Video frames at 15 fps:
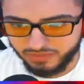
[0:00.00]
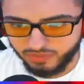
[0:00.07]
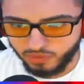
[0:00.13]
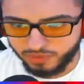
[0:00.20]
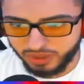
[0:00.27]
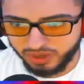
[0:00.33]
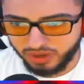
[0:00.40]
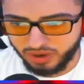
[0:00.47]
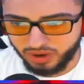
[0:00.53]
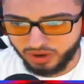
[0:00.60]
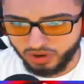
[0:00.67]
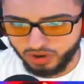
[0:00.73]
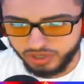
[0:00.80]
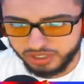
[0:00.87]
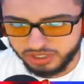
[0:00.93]
They'll be like,
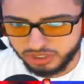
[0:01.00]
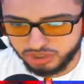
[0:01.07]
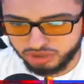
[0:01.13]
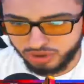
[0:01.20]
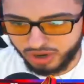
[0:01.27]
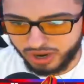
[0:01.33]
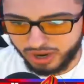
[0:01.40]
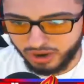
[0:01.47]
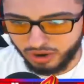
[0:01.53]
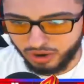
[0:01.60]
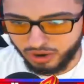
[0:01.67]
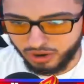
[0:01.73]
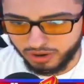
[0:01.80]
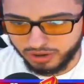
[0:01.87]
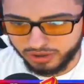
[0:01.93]
oh, he's a
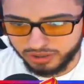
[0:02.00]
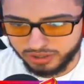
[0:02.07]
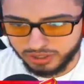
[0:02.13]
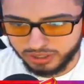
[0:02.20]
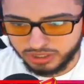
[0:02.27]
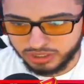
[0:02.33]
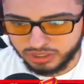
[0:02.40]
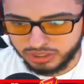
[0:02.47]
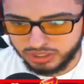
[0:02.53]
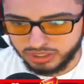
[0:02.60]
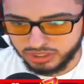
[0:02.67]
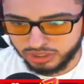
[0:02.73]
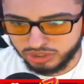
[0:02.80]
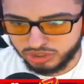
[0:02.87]
tryhard. He's a